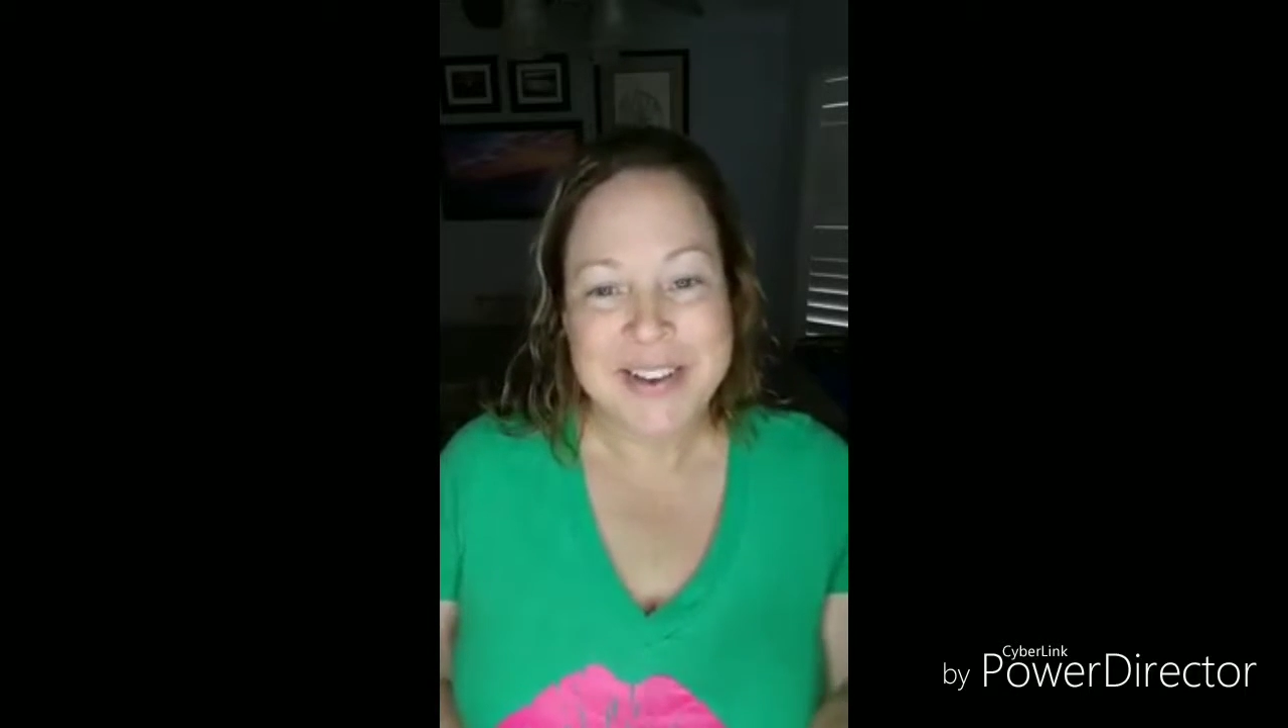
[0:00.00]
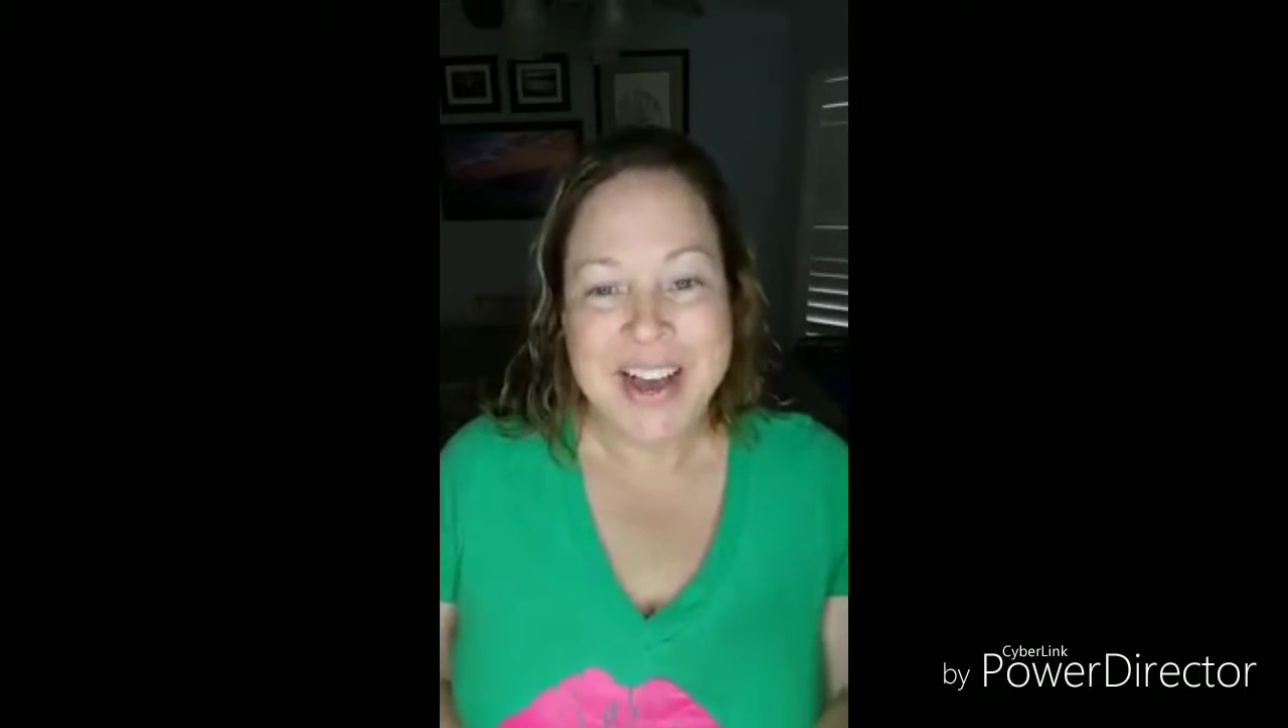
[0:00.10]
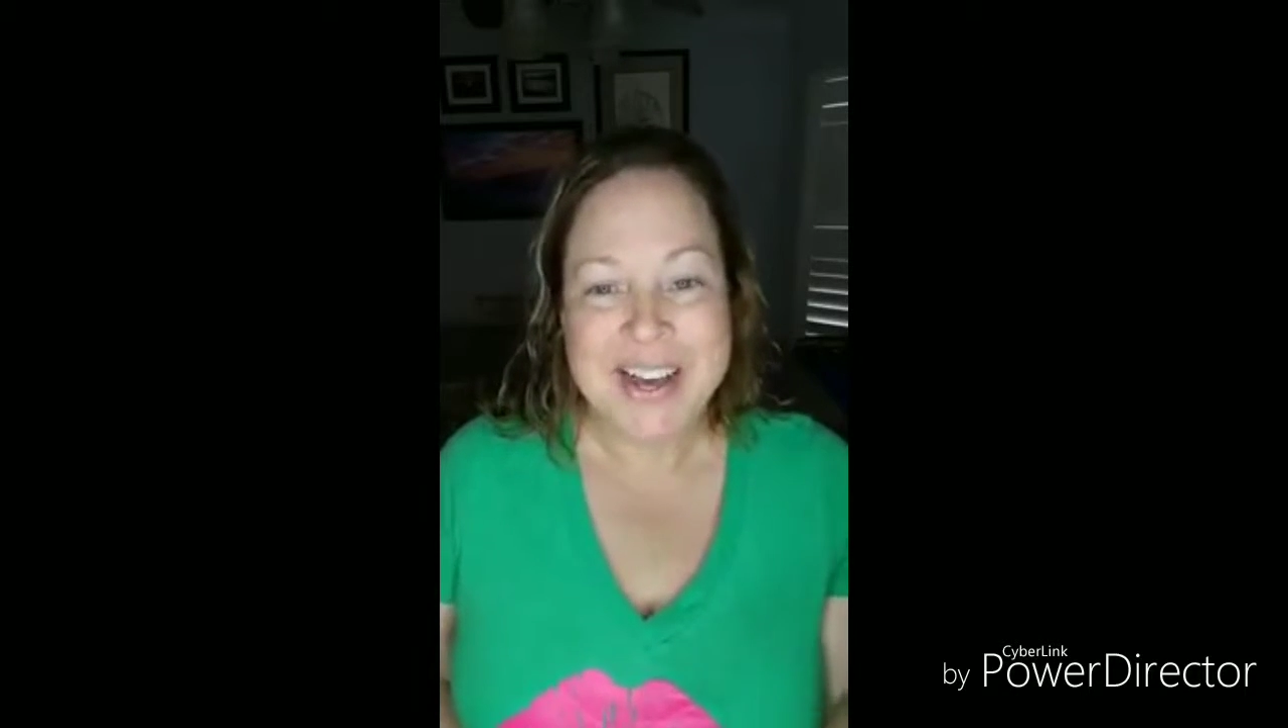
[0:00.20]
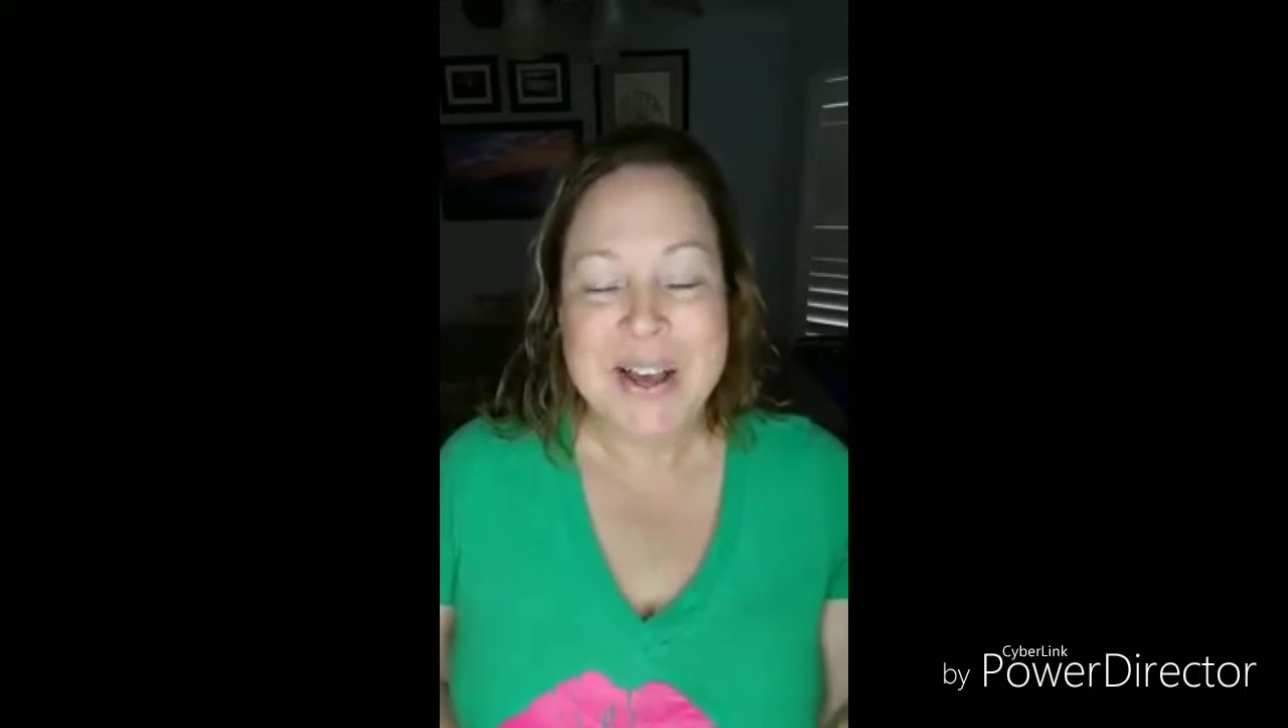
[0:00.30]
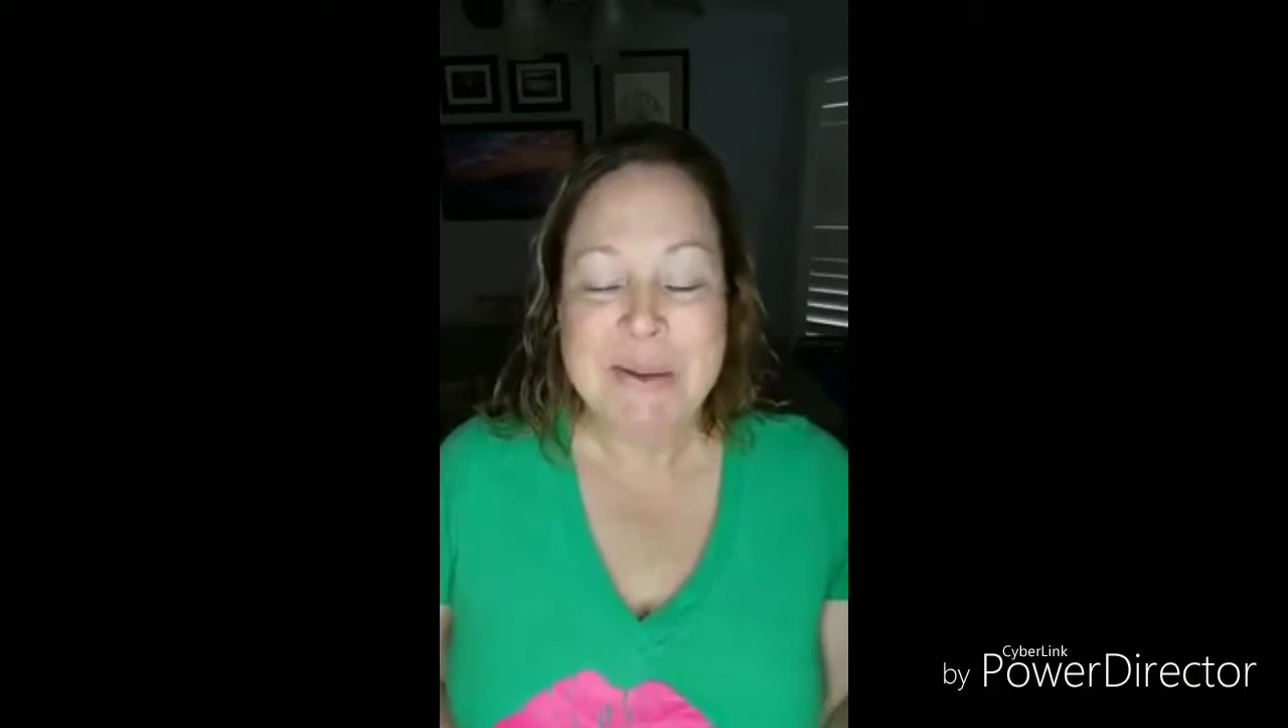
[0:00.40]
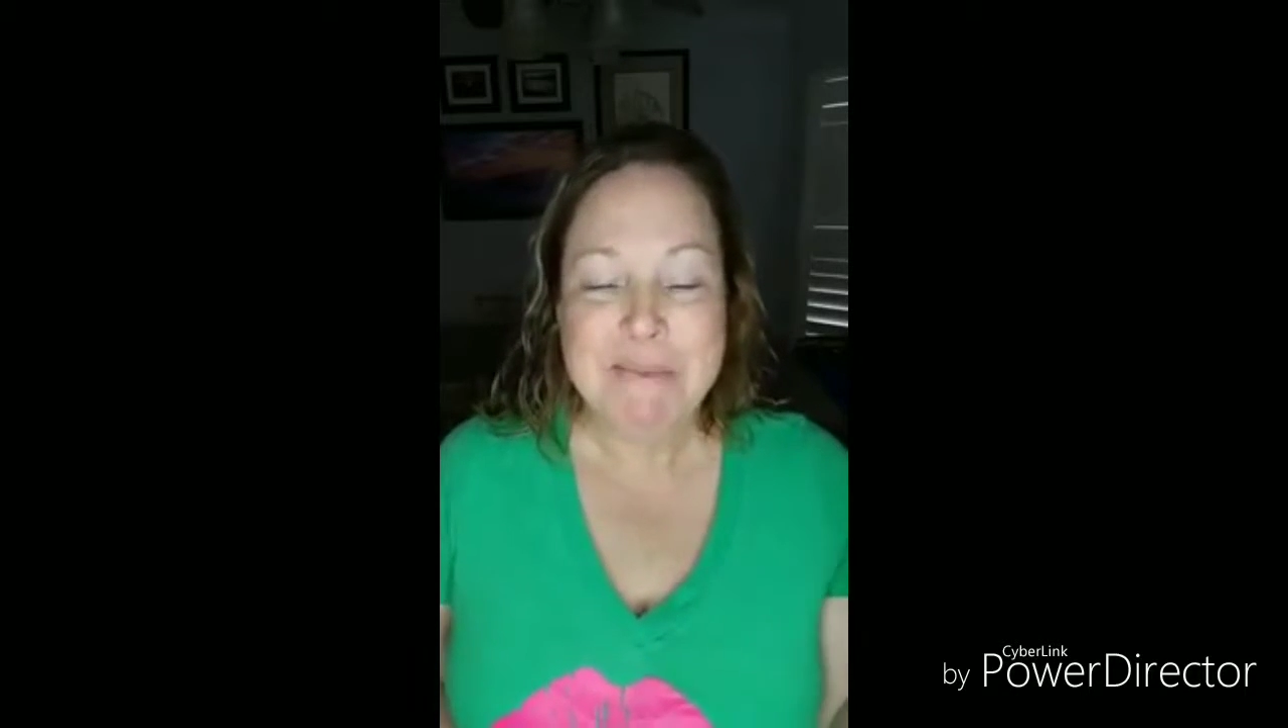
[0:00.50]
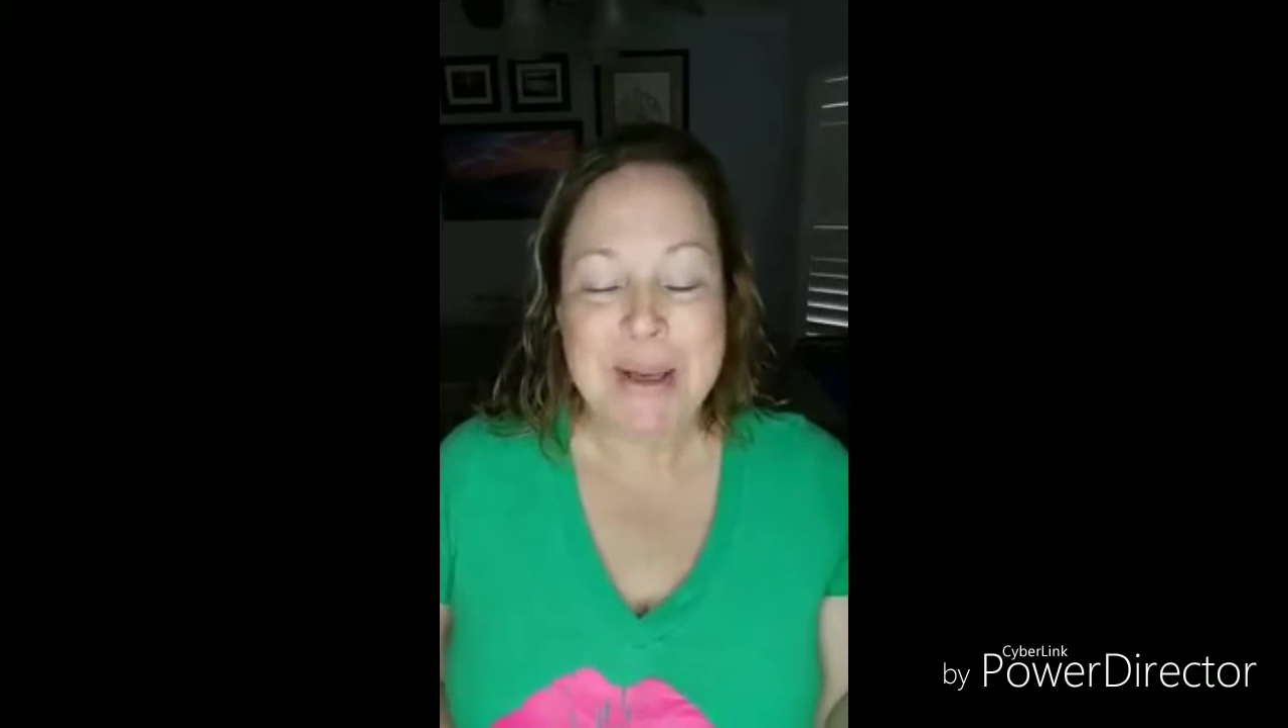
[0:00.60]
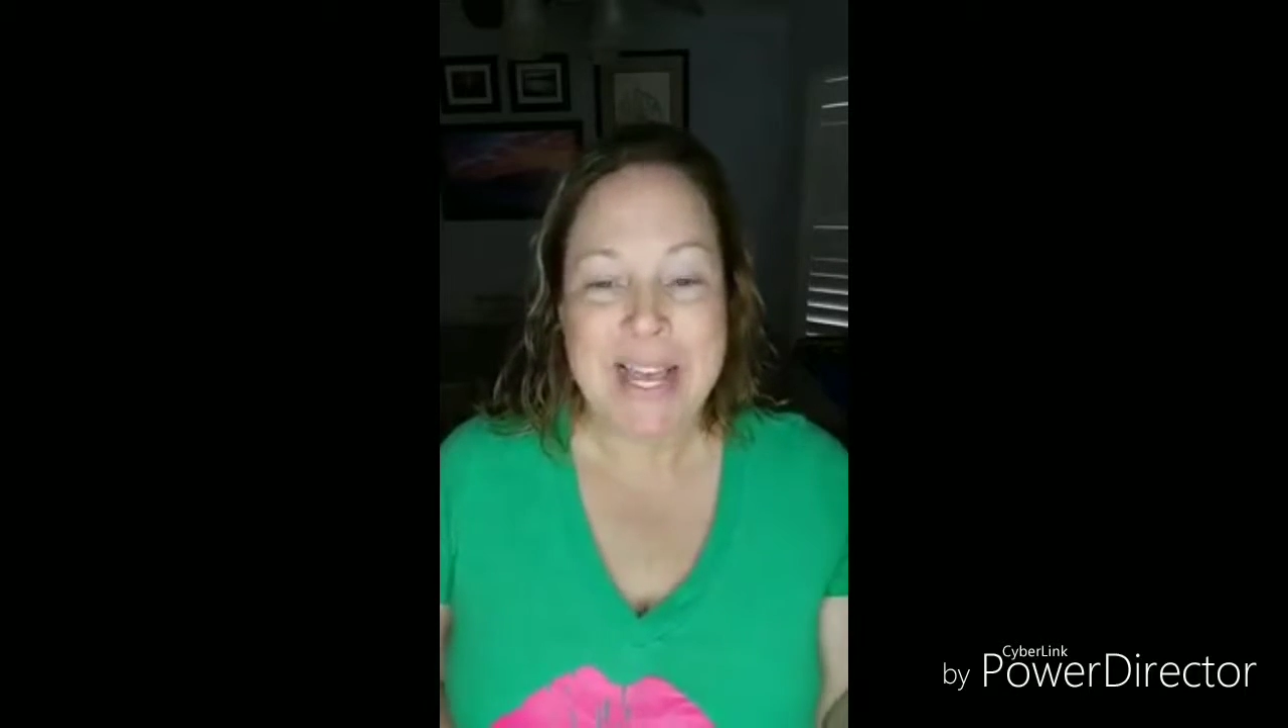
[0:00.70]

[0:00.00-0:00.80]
you out,